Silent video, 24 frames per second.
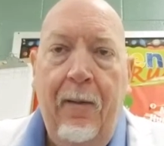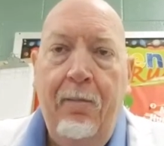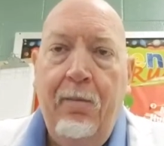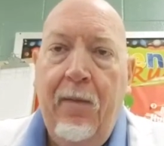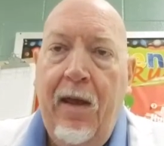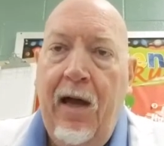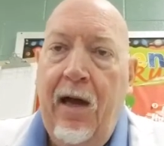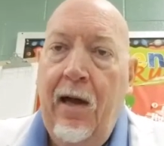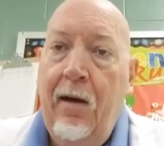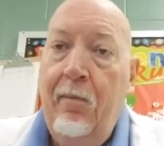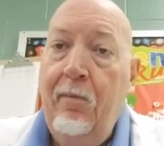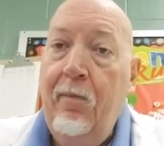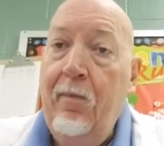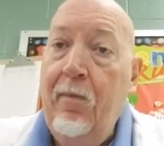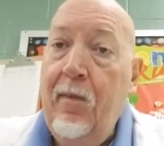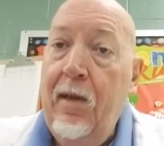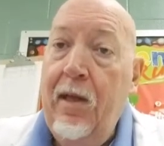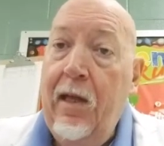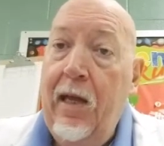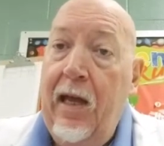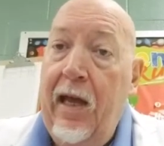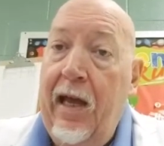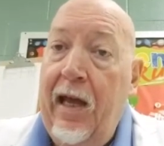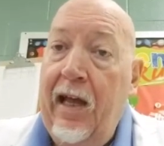Um,
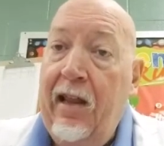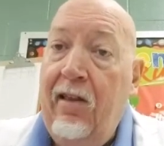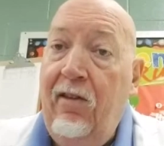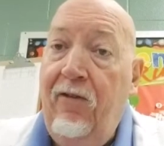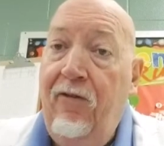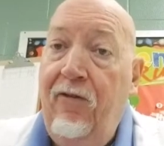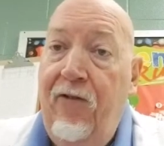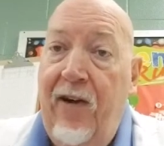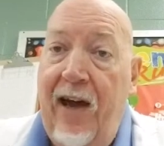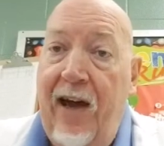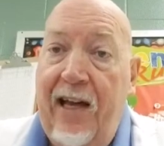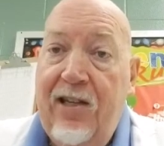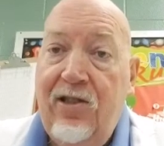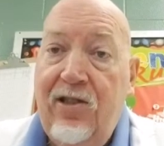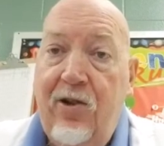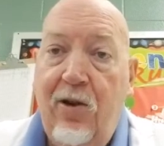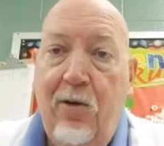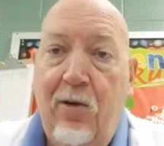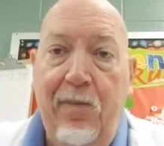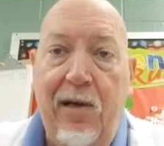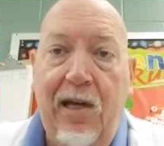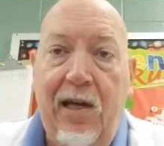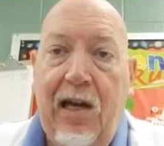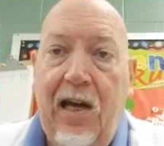it's
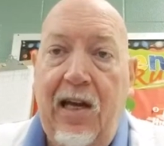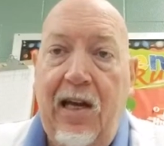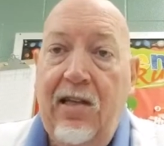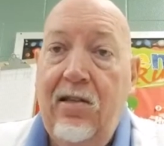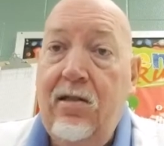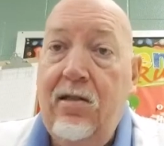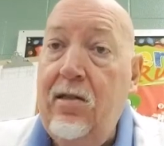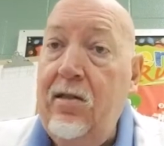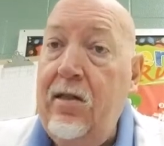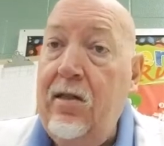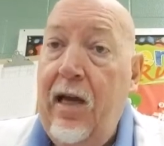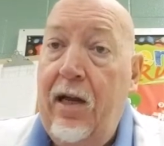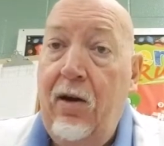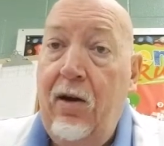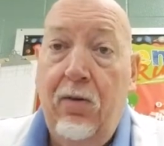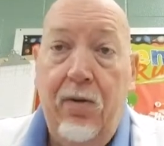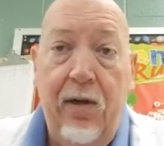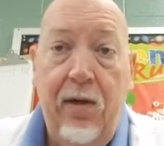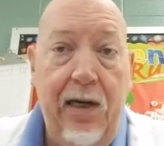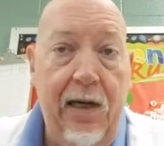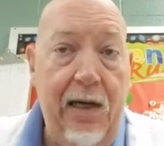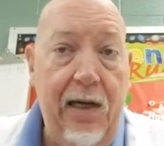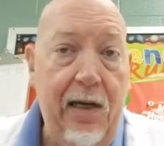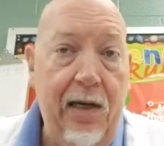faster because they don't
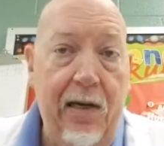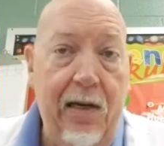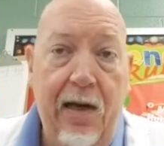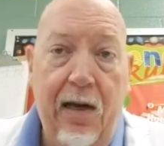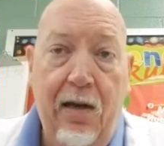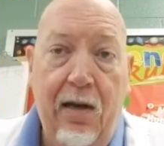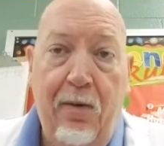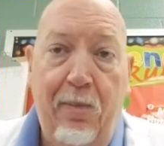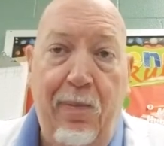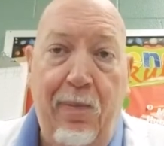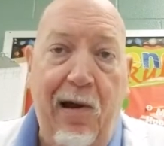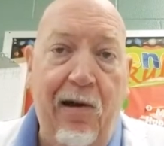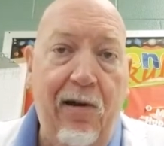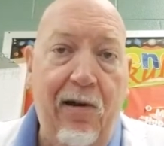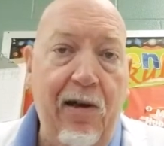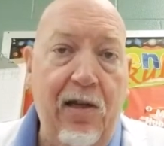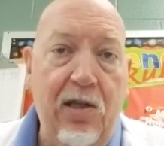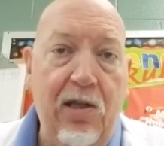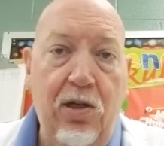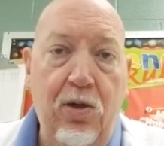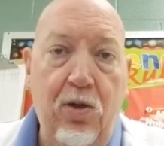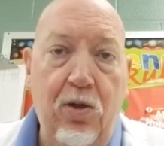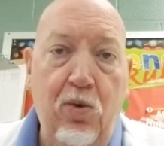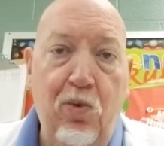need another
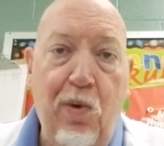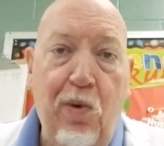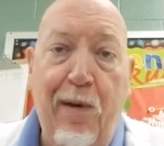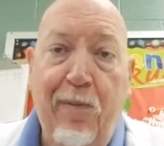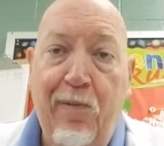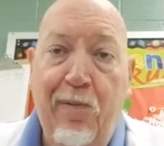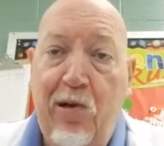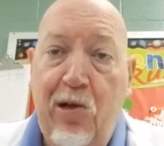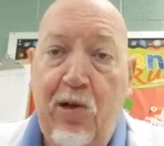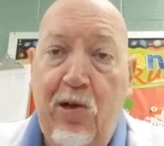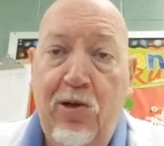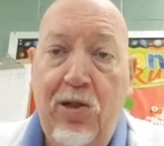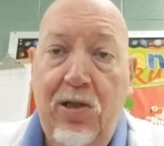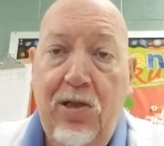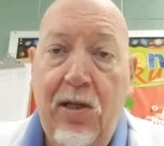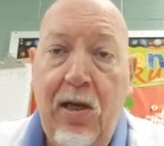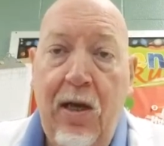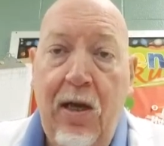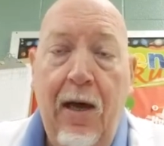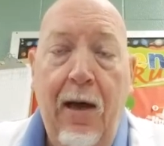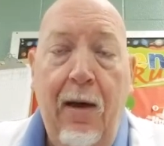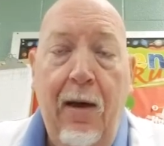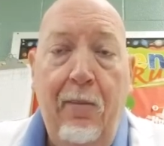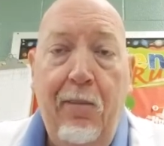parent to reproduce,
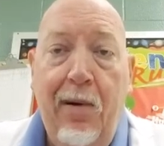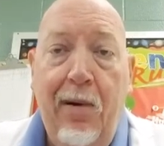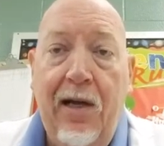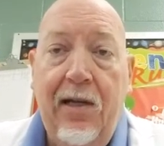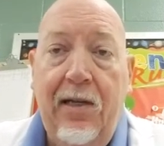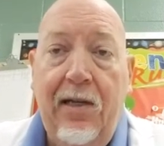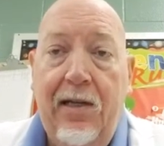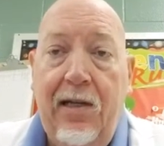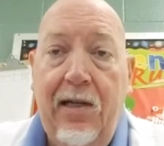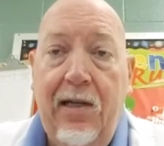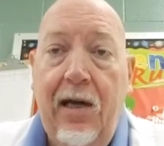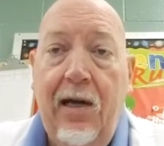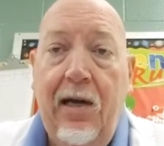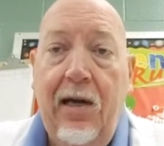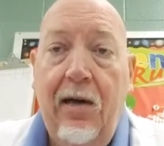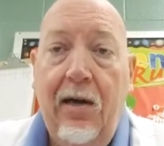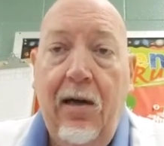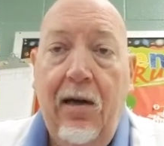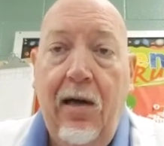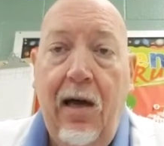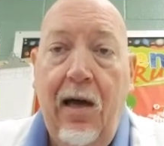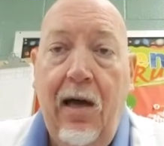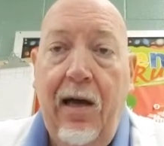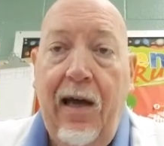but uh,
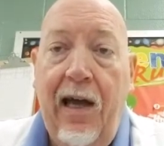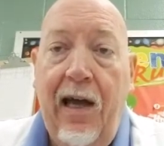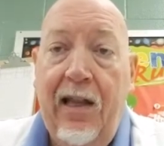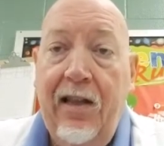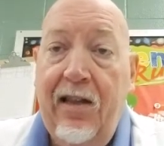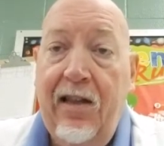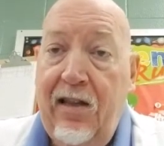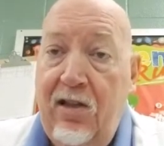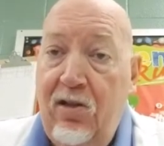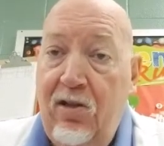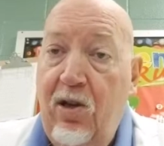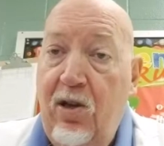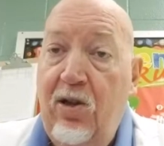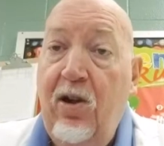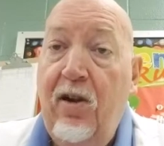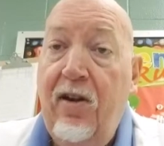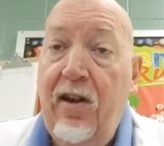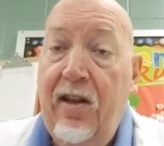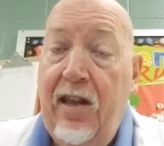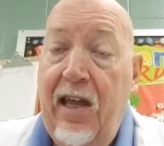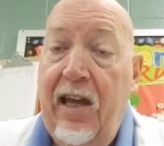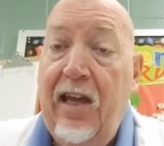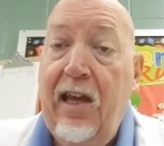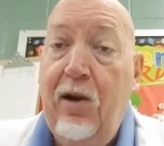uh and so
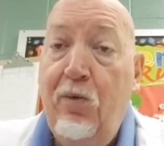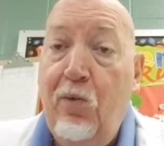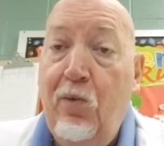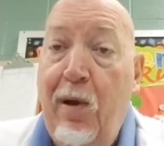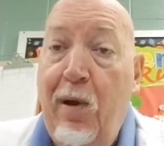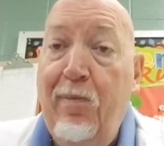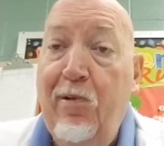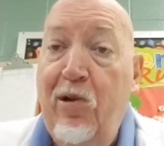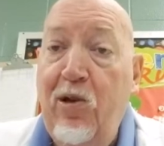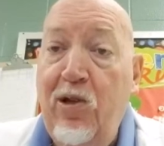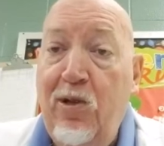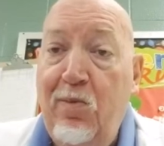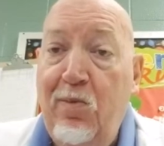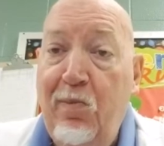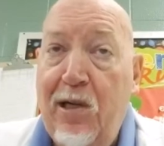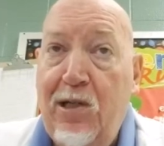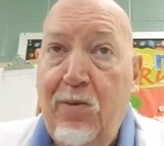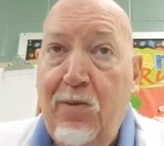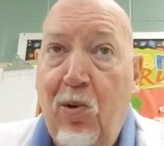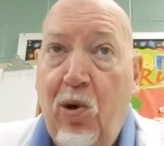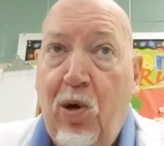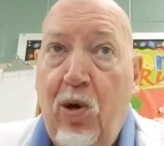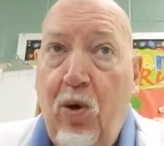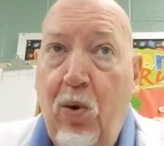they can reproduce
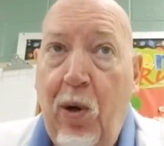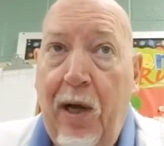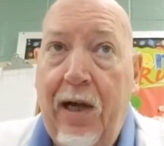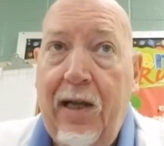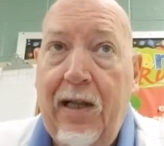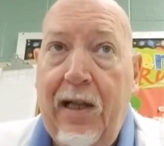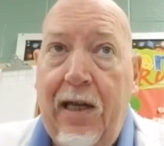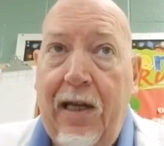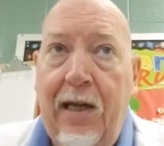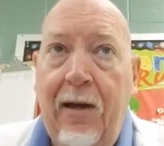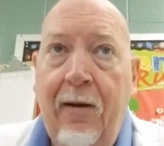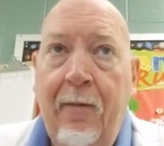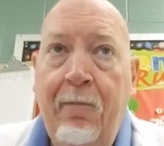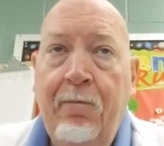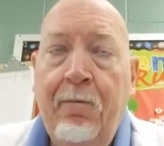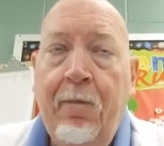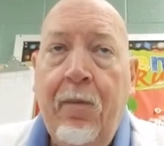much more quickly.